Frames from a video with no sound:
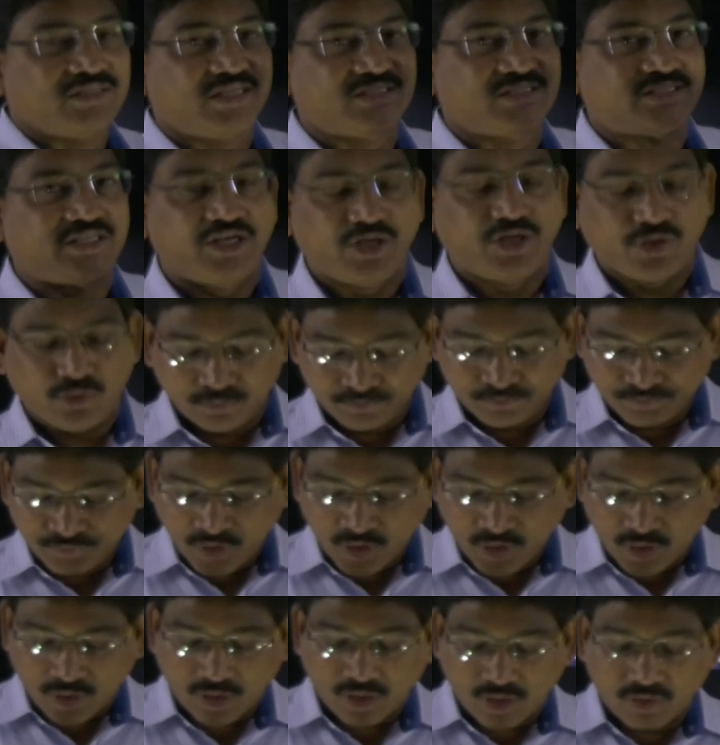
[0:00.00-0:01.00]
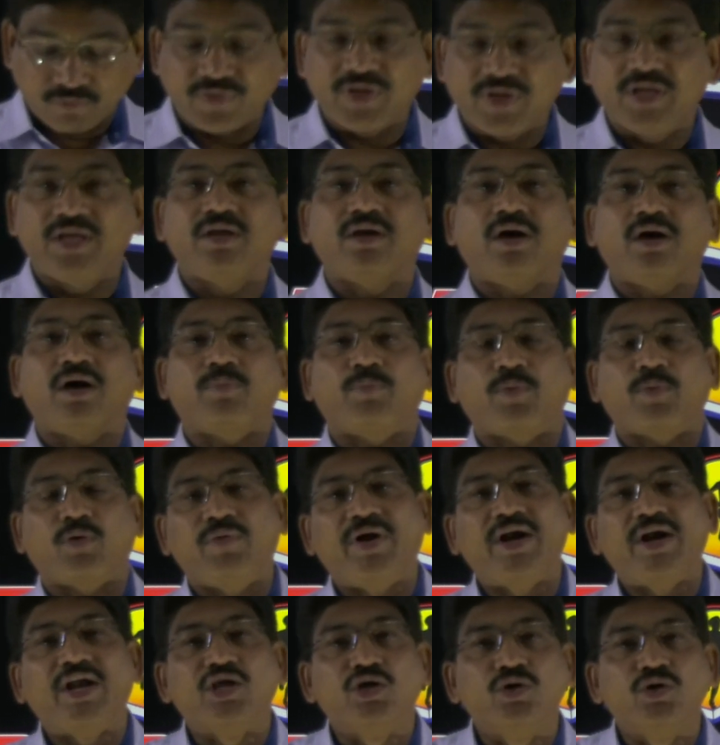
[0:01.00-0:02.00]
as I said you, we are
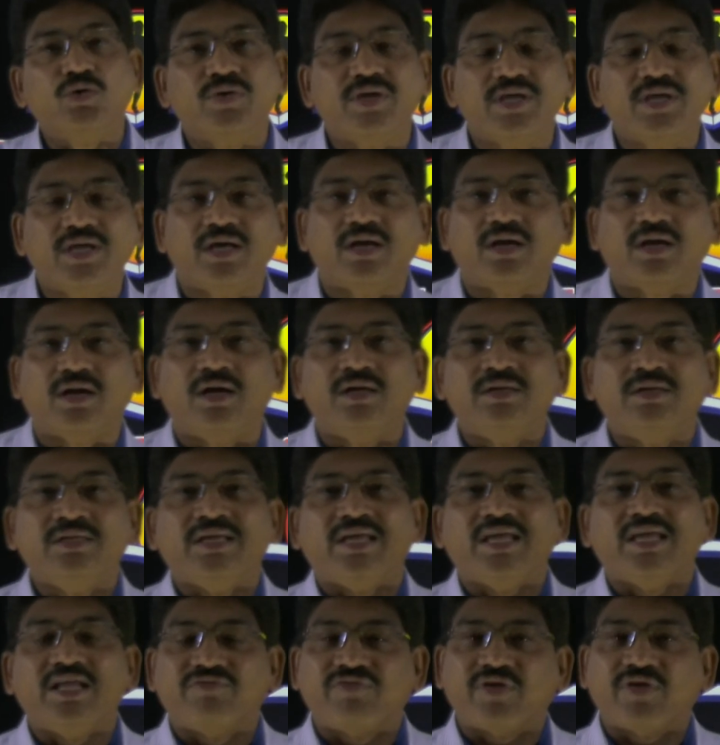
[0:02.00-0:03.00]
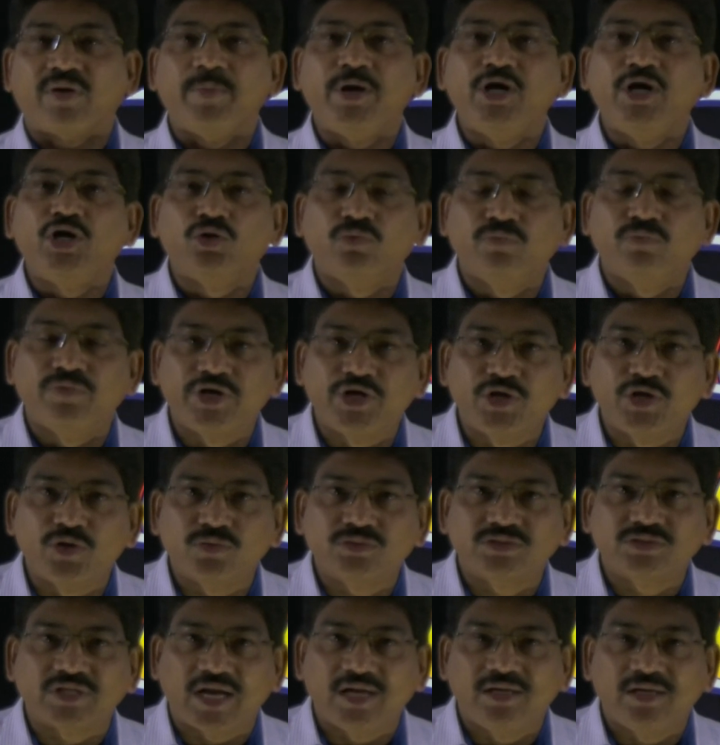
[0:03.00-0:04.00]
providing you here informative
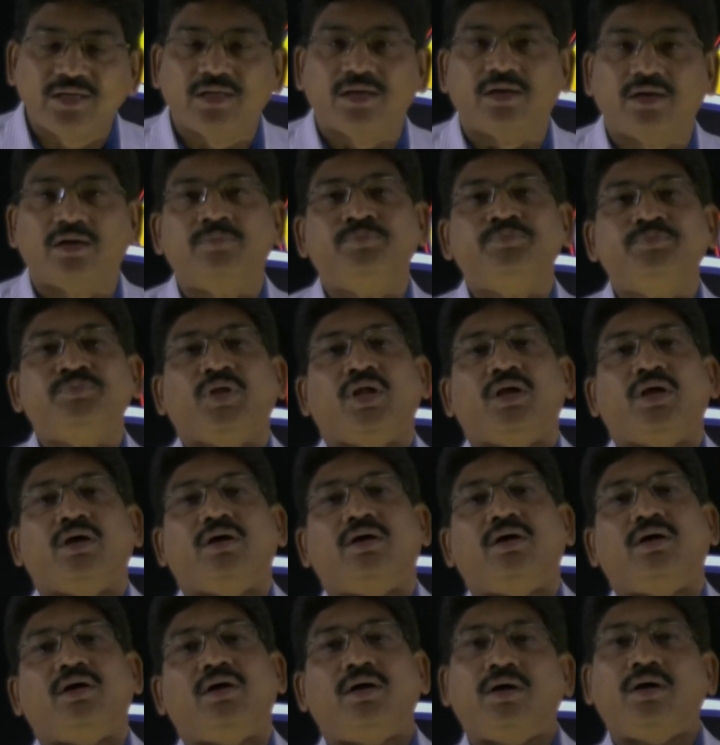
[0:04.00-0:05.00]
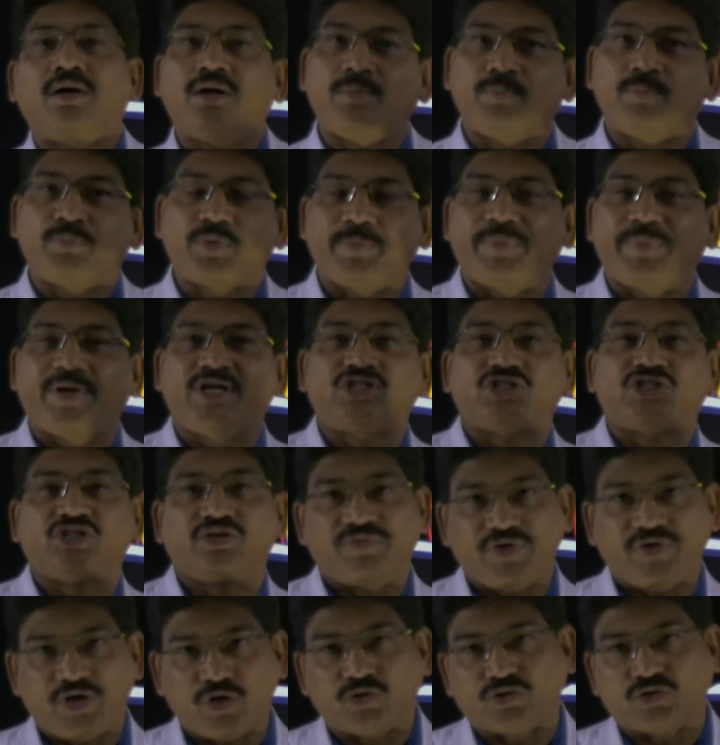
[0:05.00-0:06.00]
videos and preparation
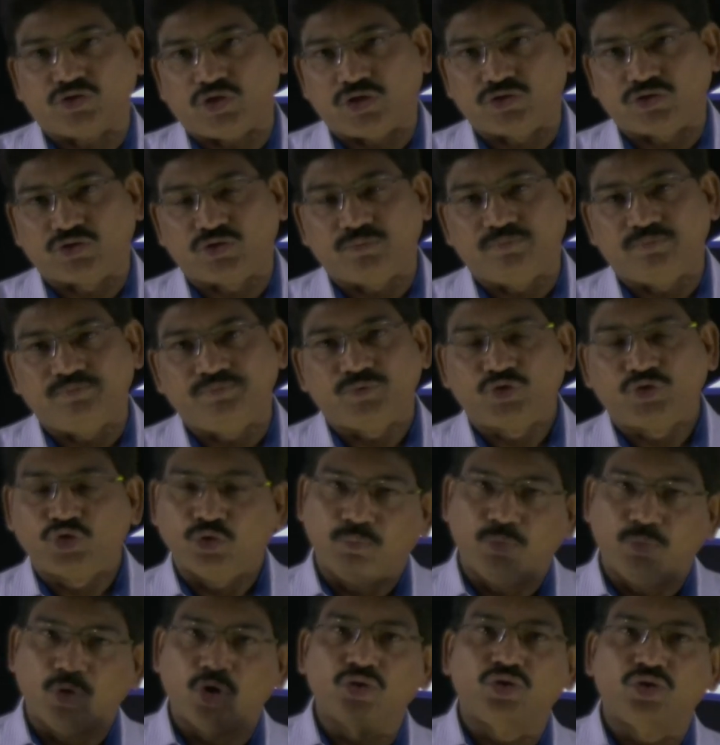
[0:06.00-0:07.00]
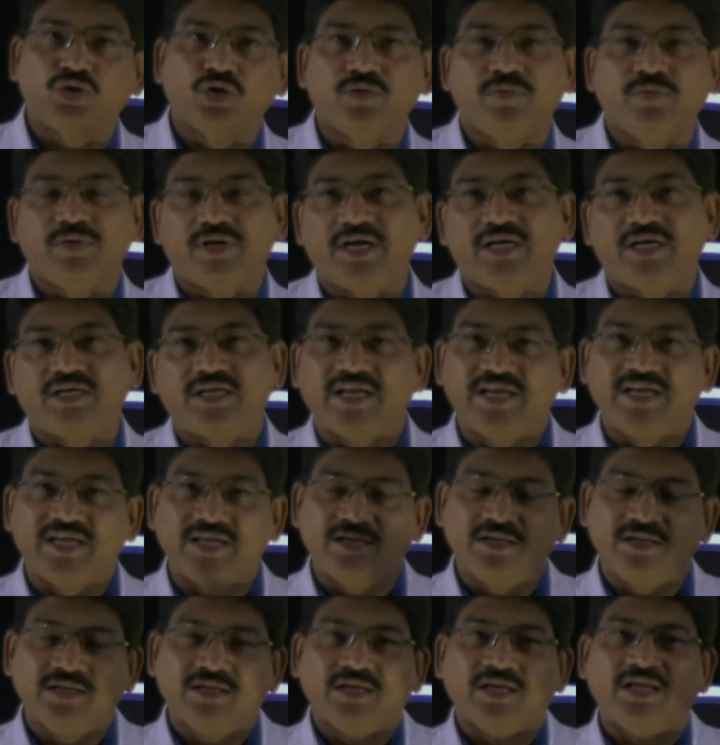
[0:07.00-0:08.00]
videos also. So both you will get
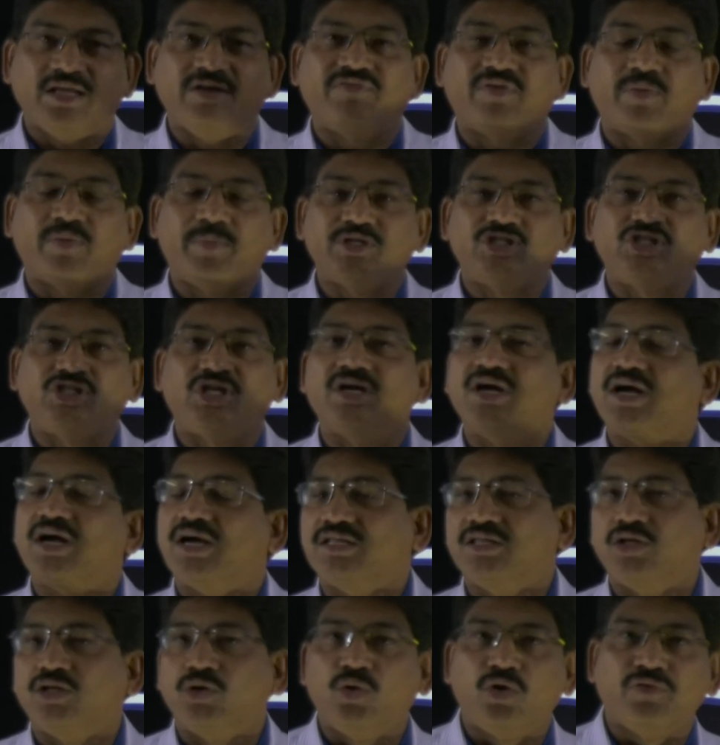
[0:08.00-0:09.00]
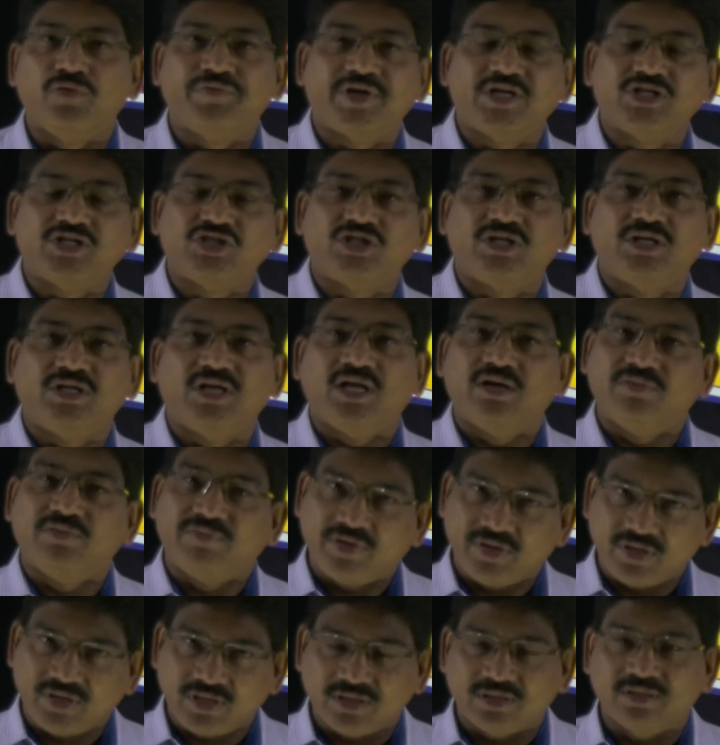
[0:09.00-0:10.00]
any information regarding the notification and all,
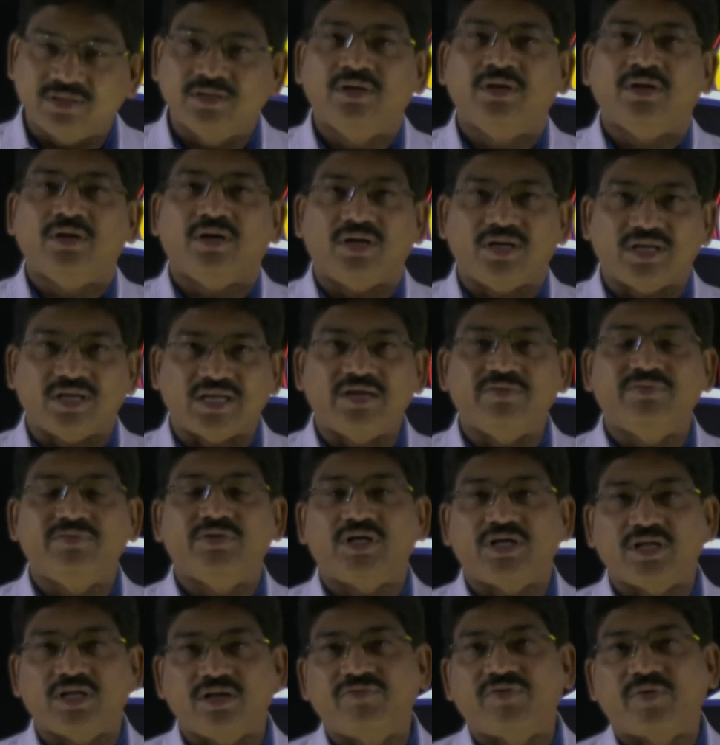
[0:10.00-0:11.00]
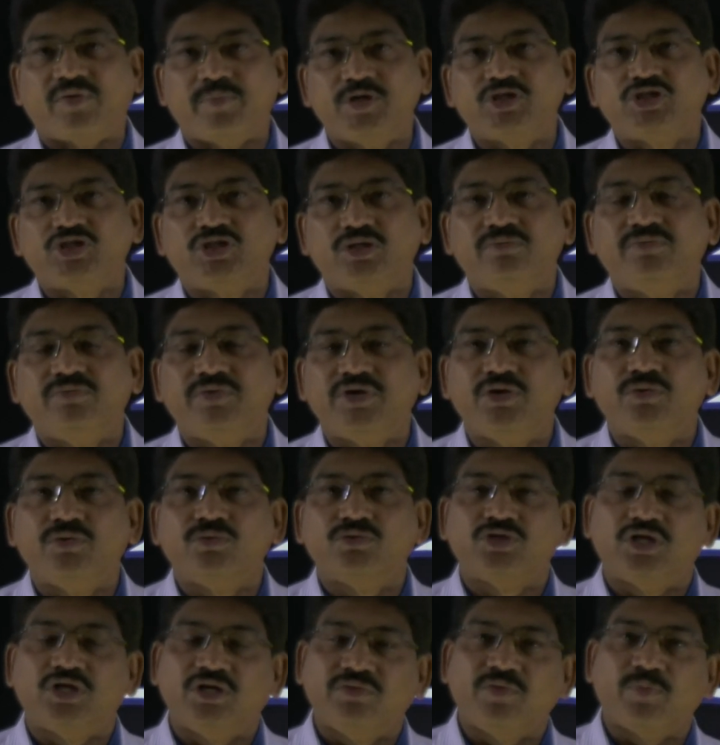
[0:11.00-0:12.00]
we give that information
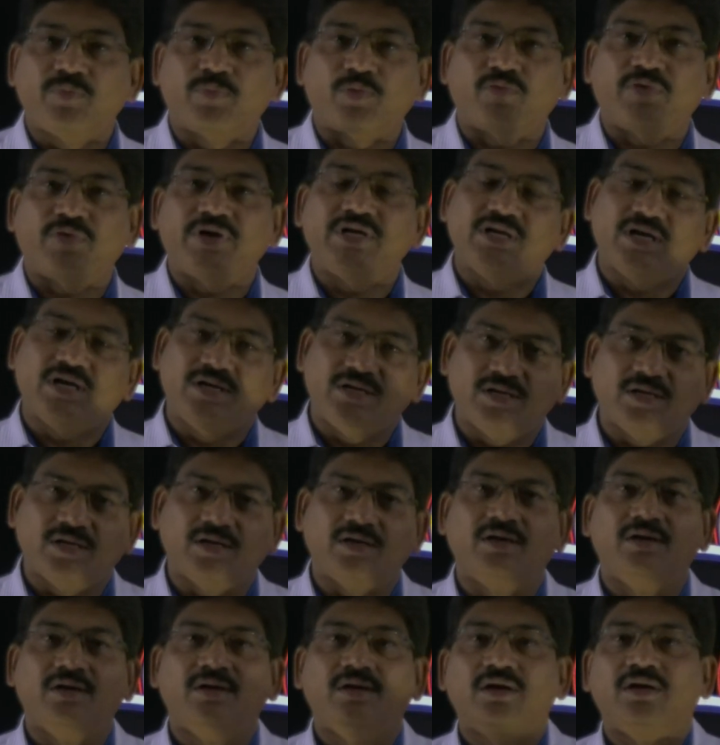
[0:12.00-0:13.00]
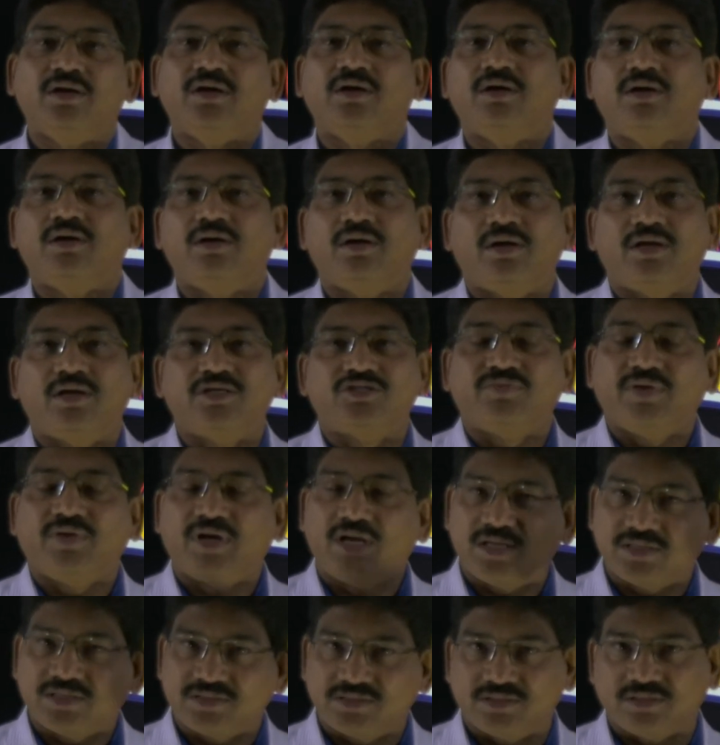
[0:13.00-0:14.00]
videos and we provide, and as well
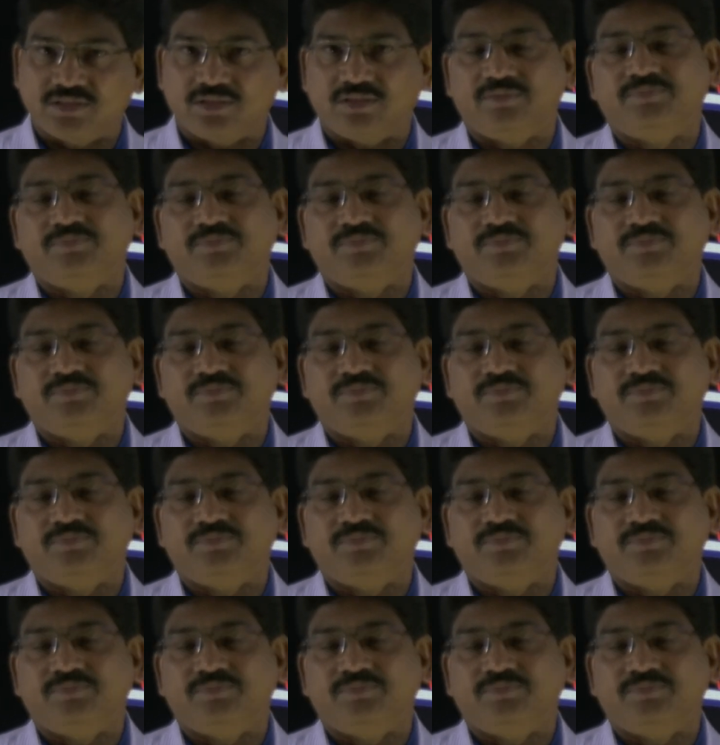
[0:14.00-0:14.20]
as